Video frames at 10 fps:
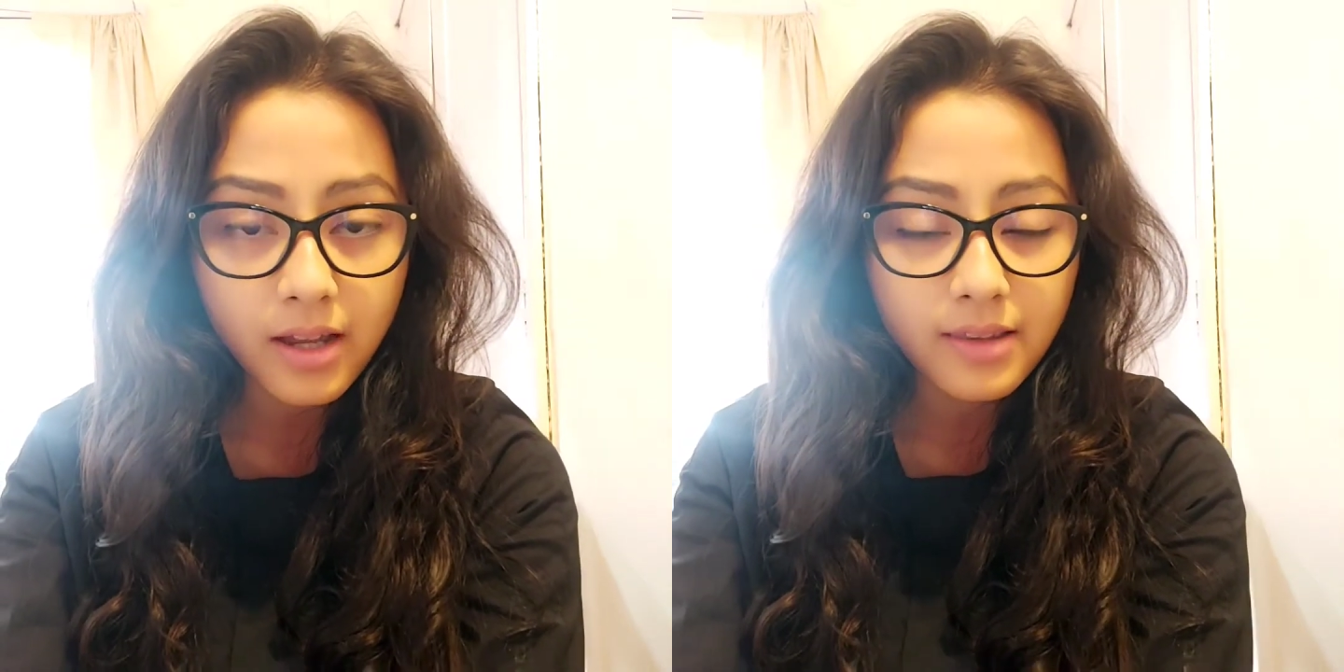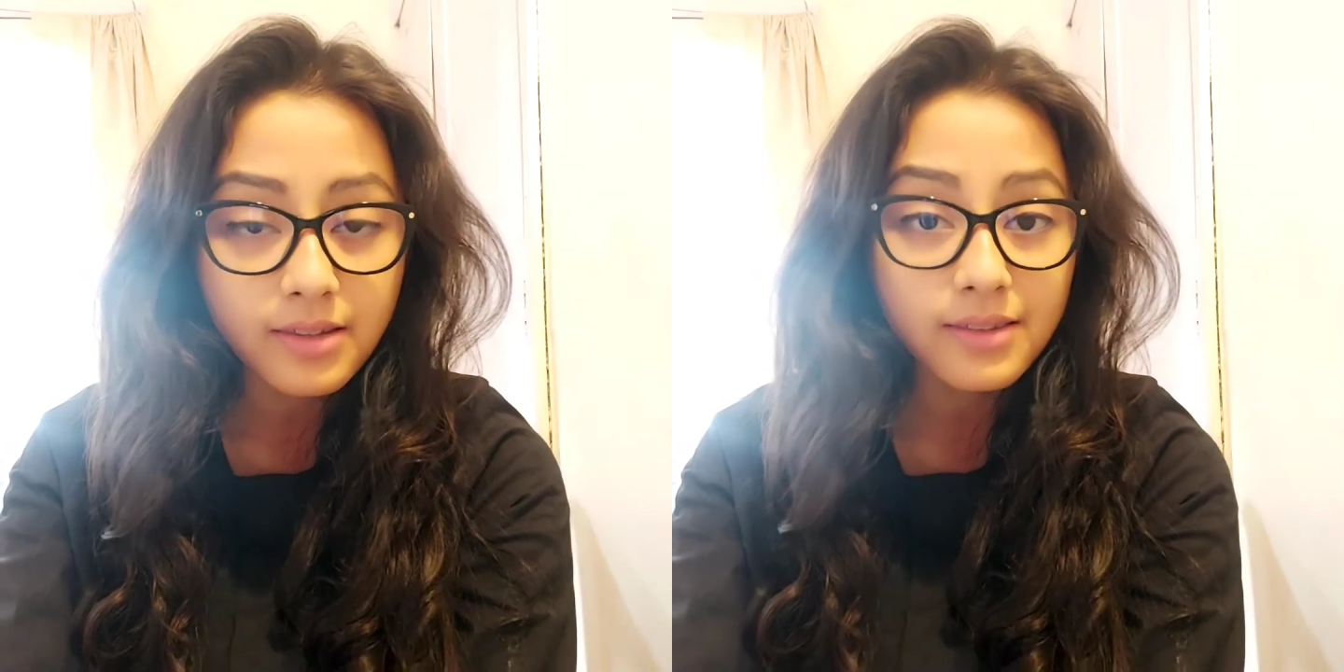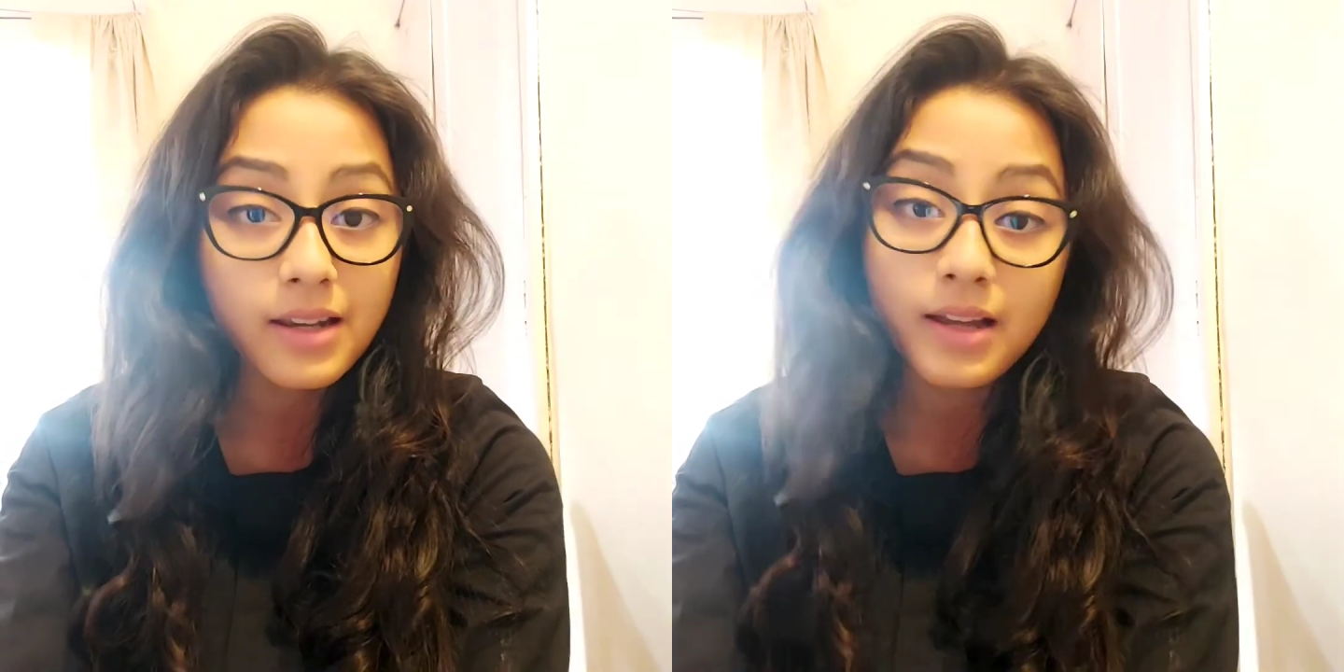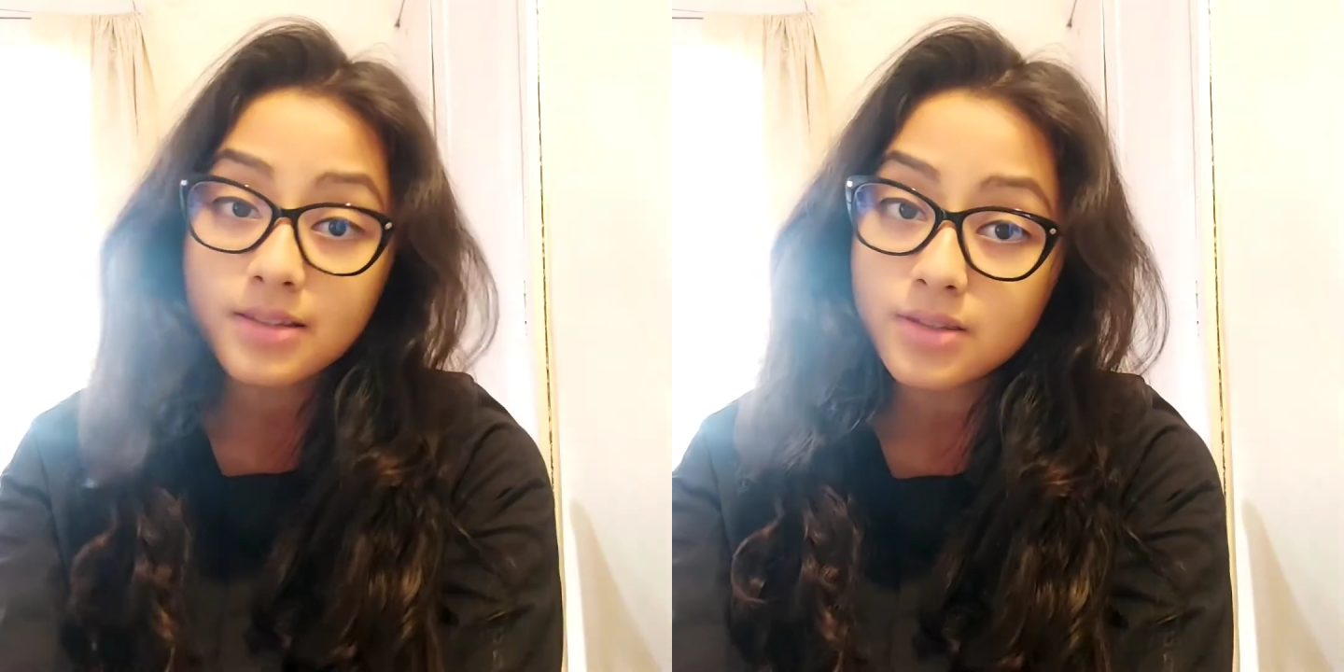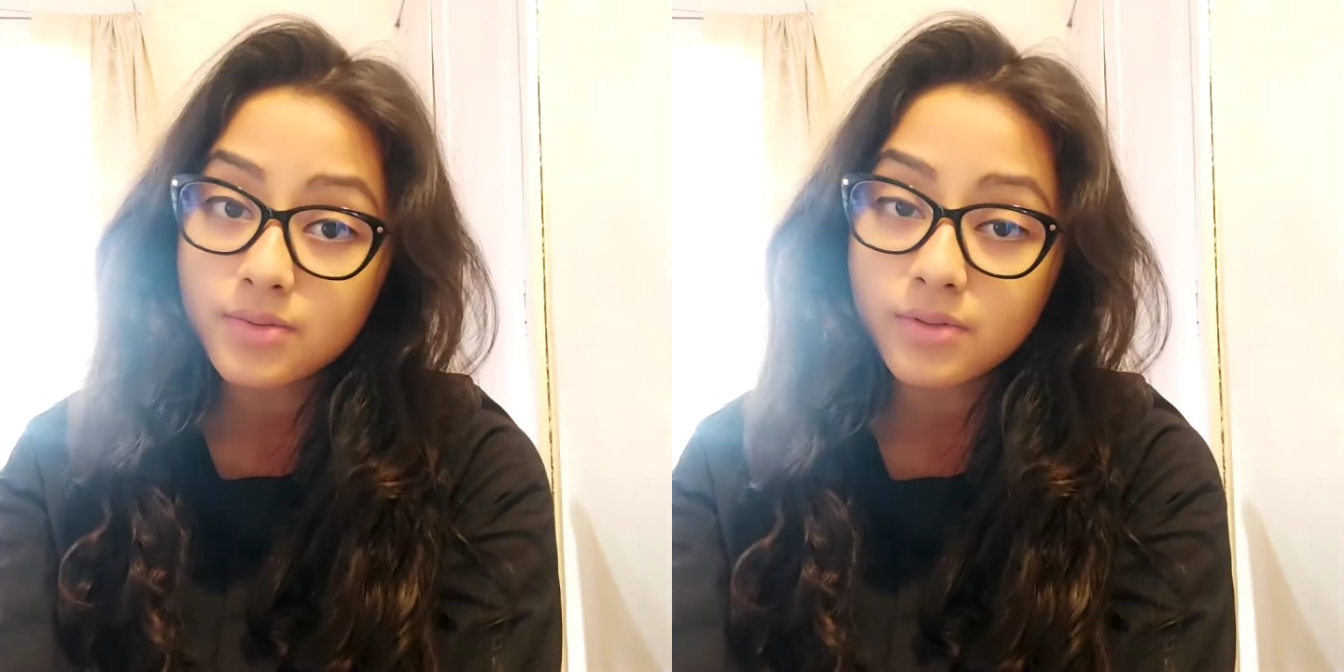And then the
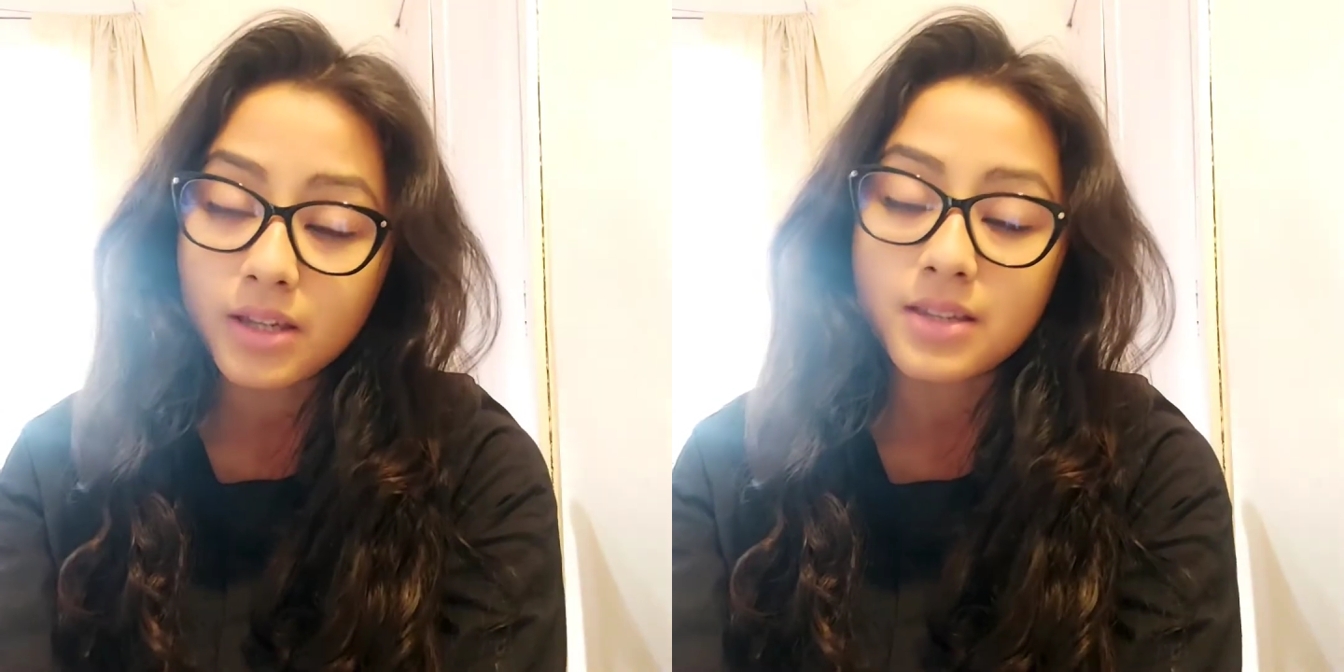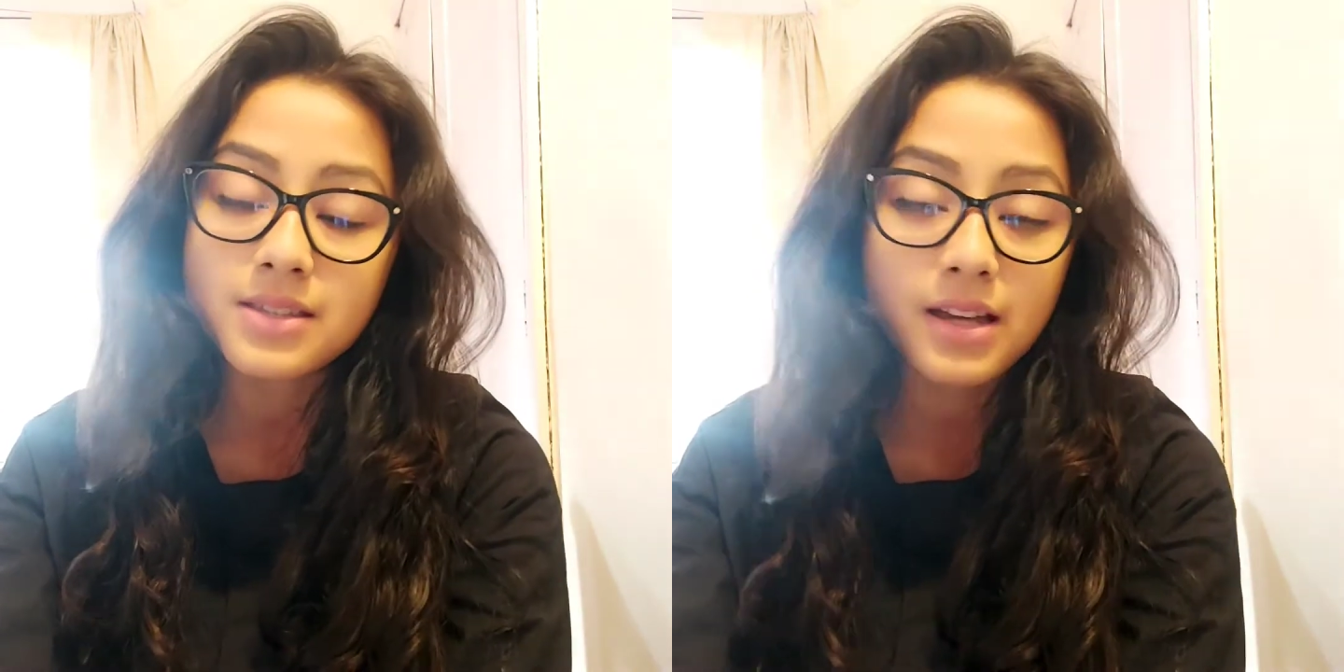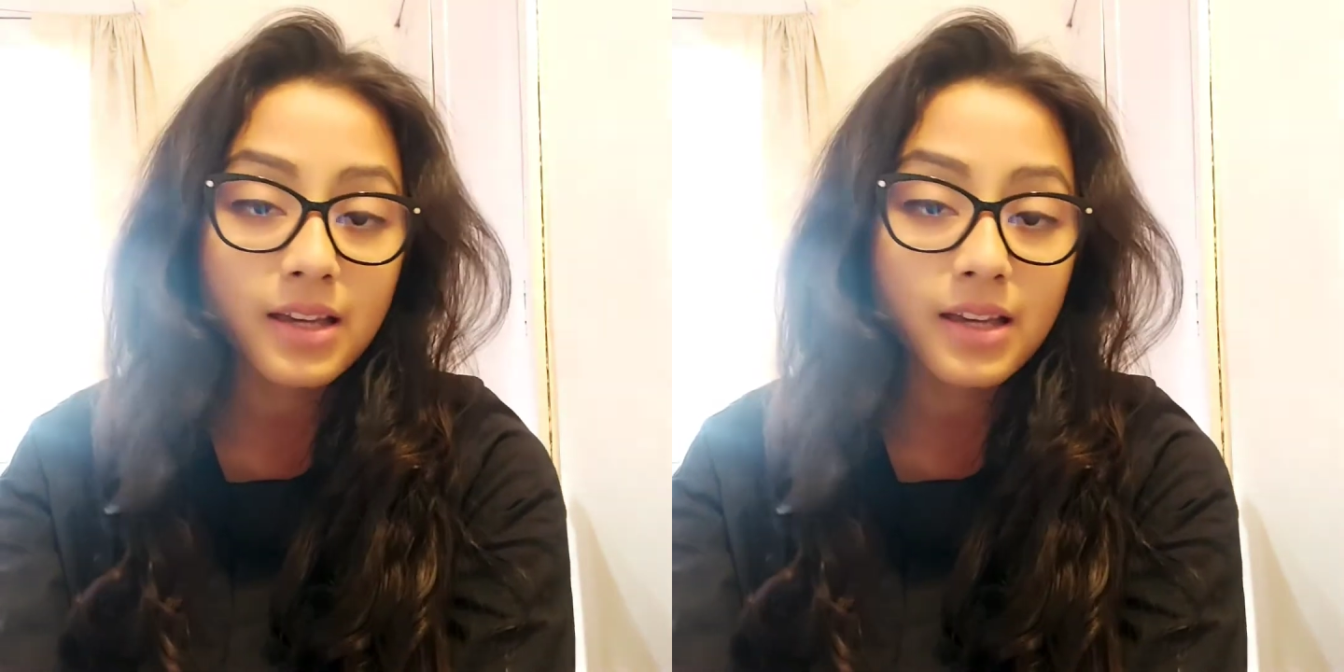last 2 days,